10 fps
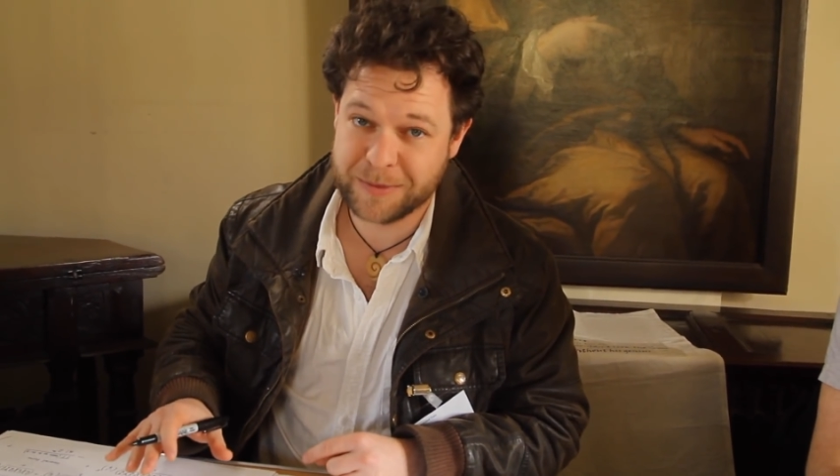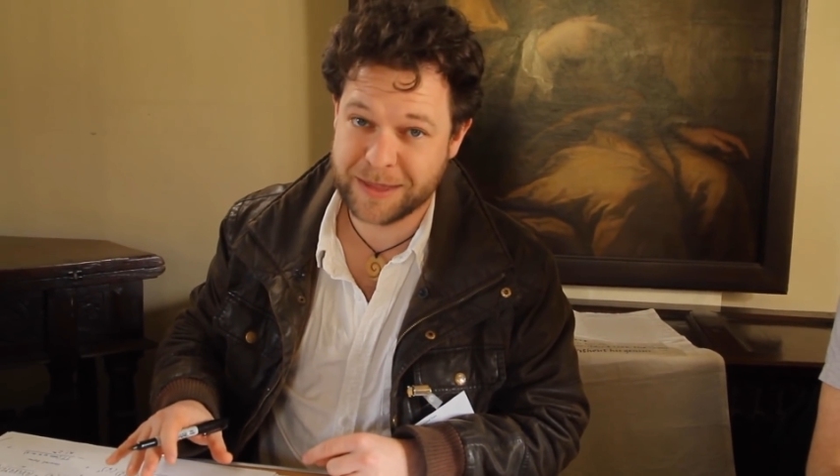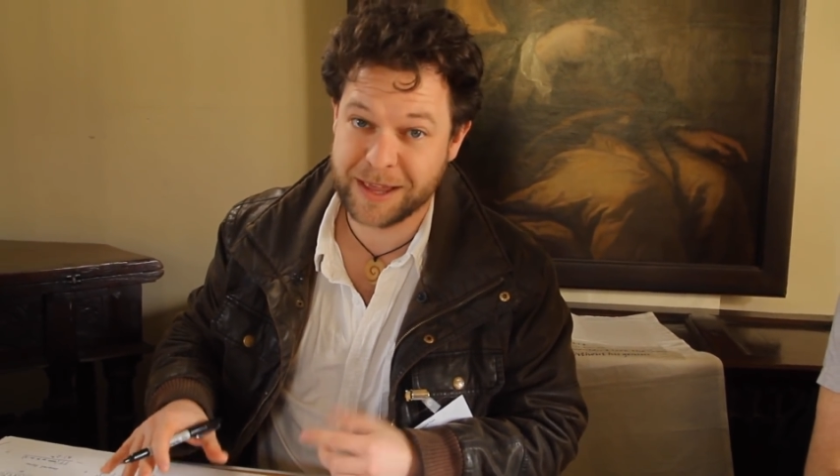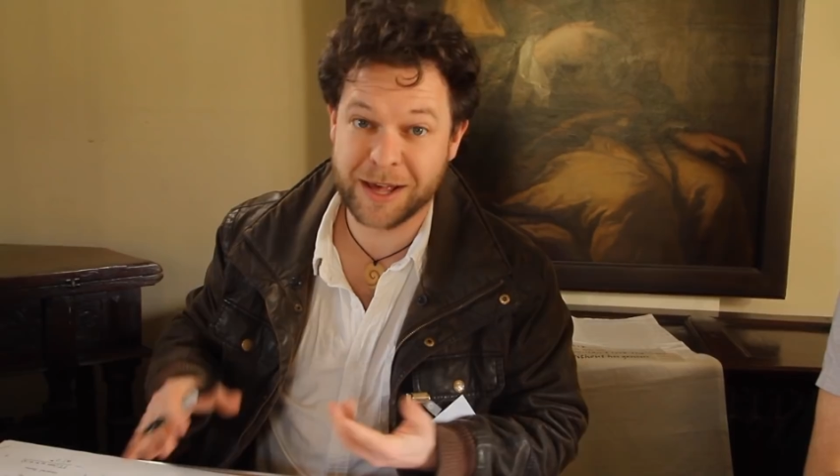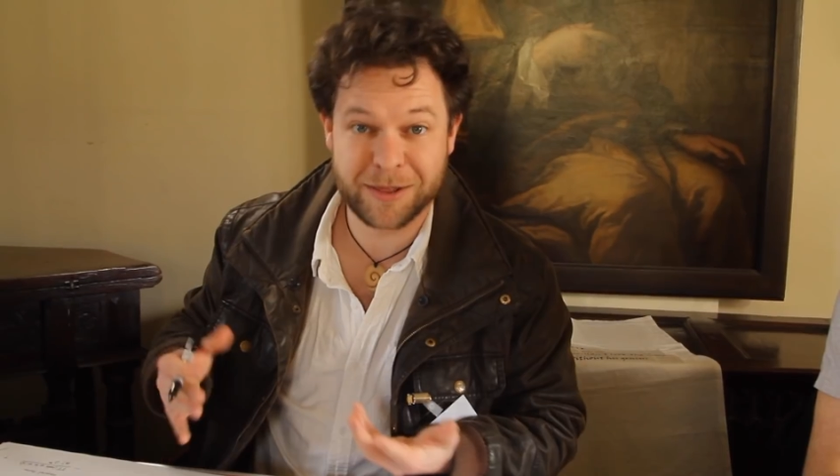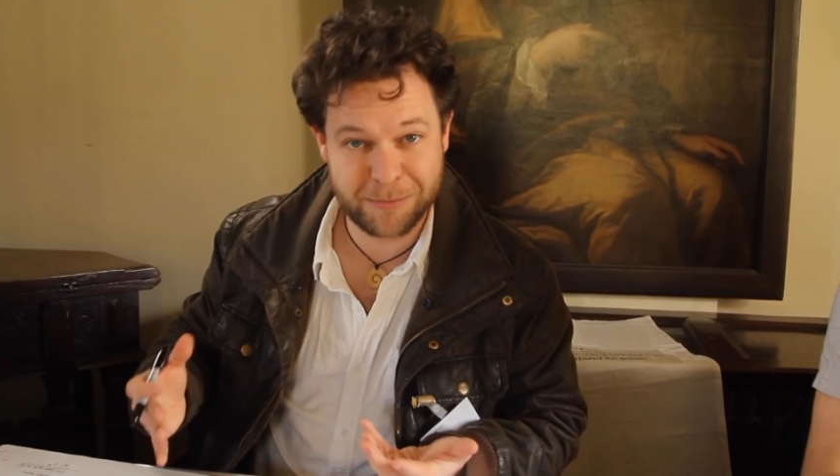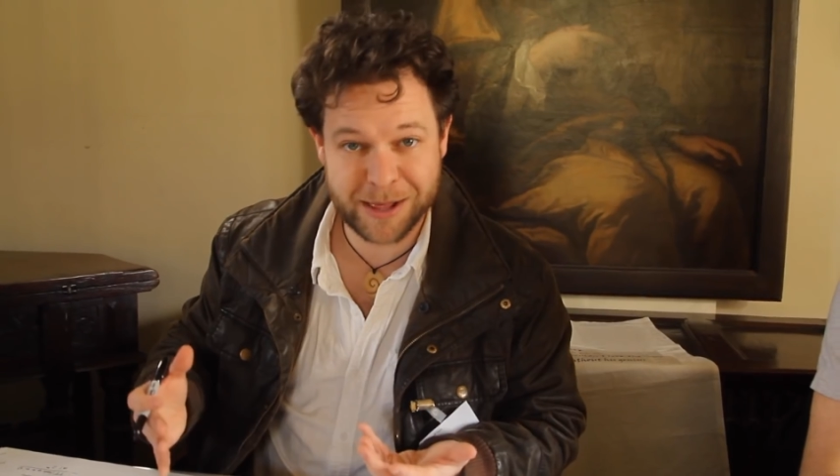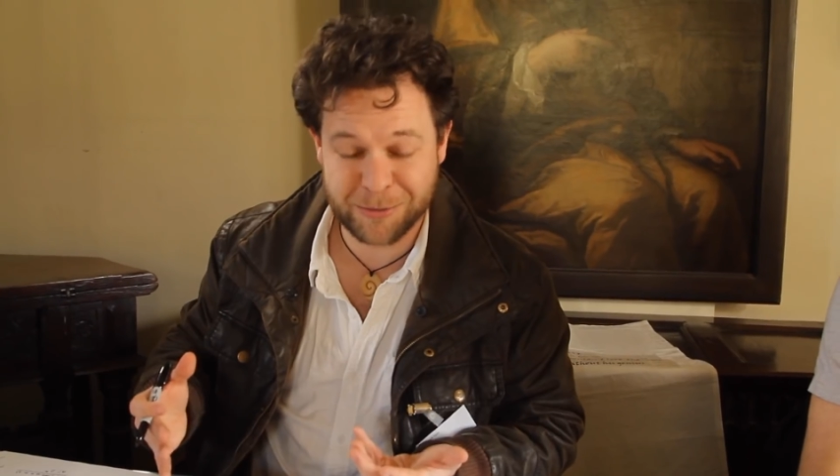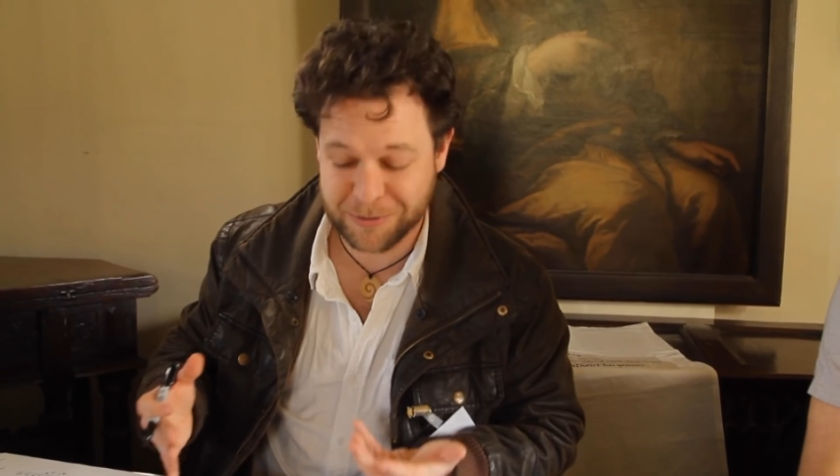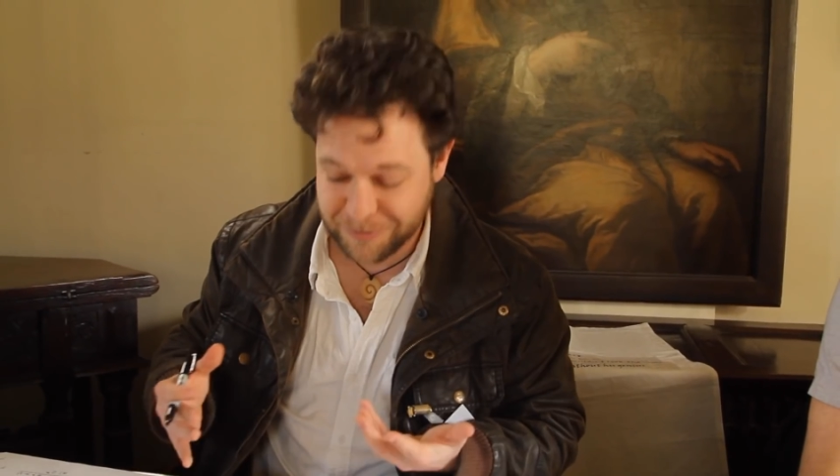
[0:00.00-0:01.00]
than the other
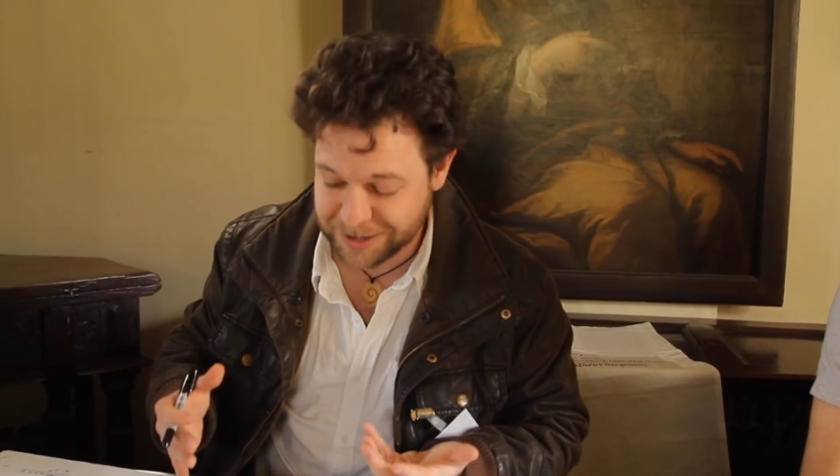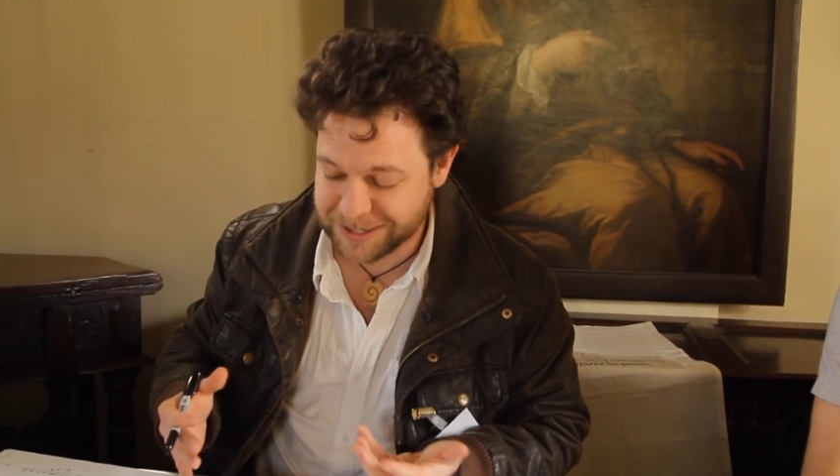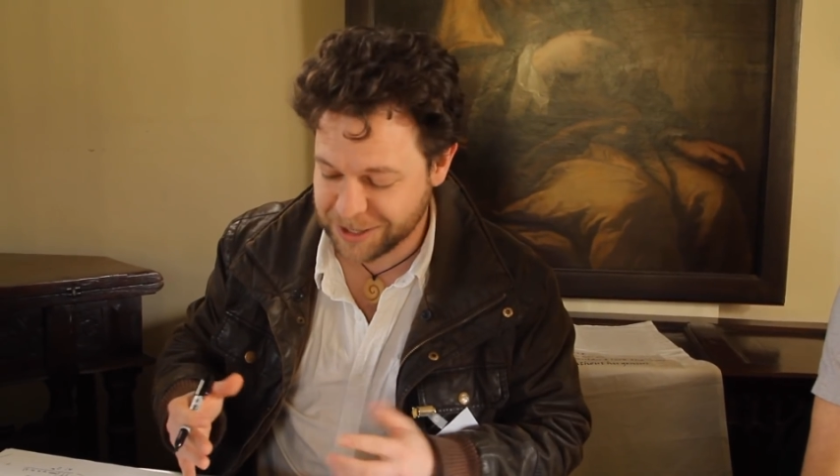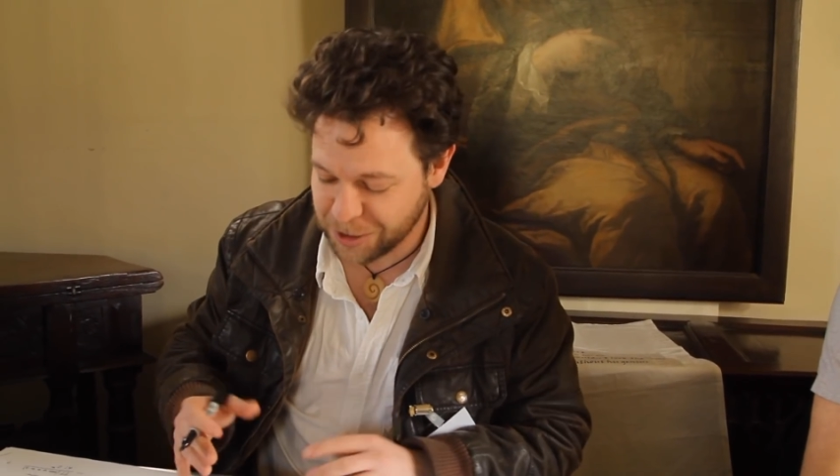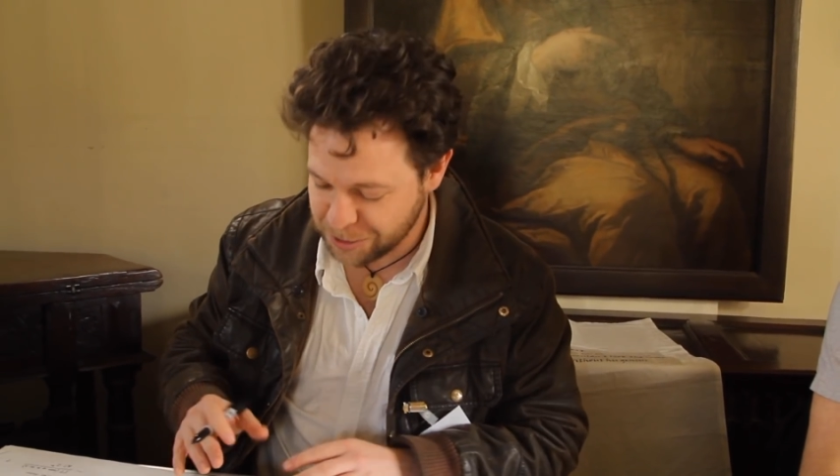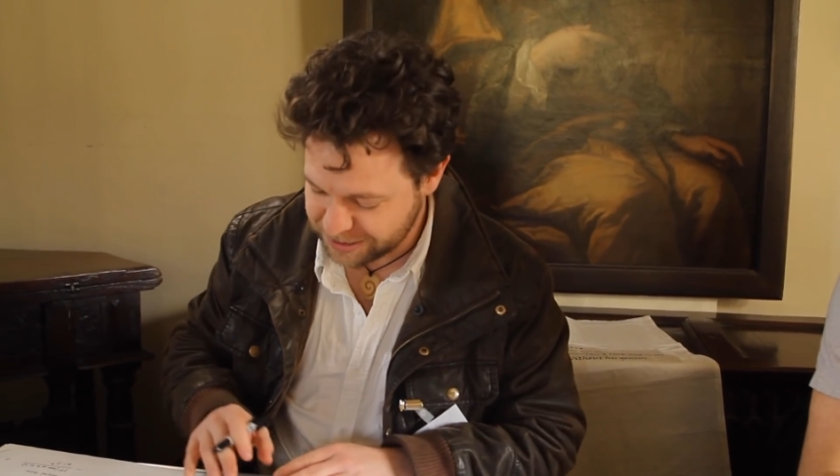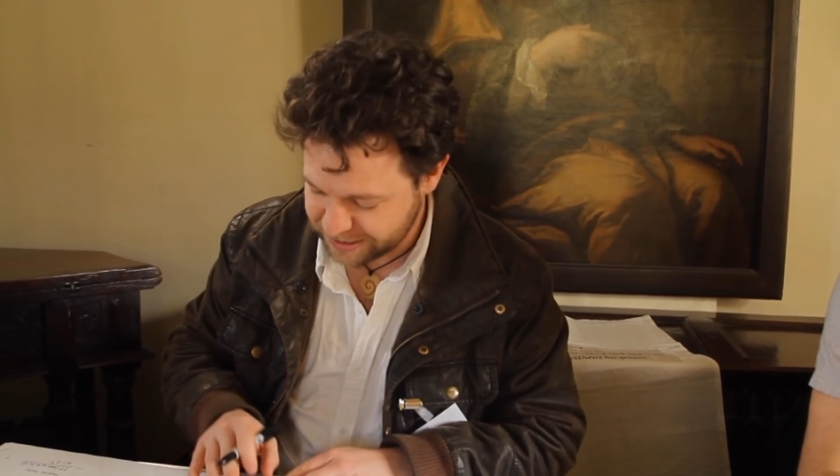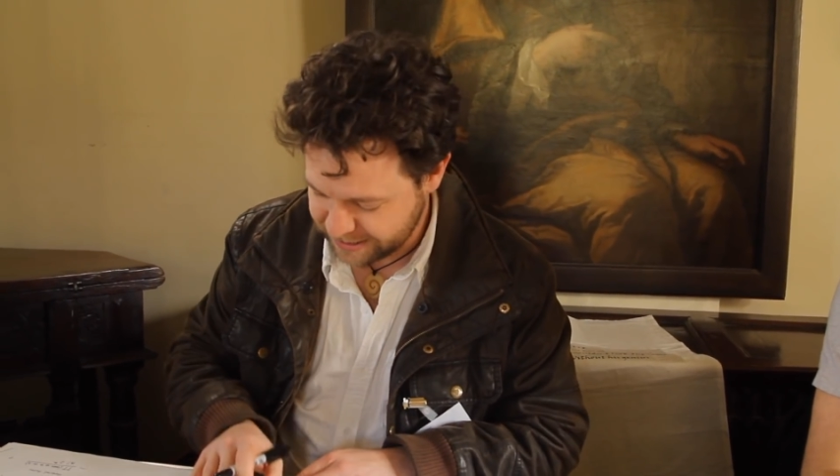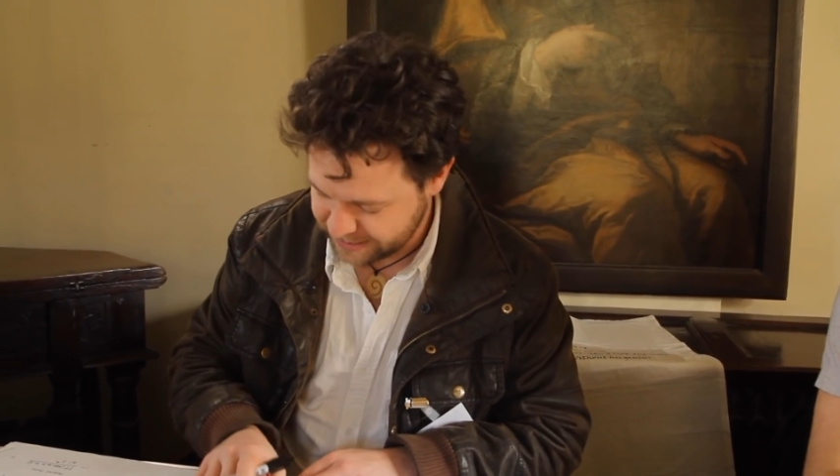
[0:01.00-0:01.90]
method we eventually used.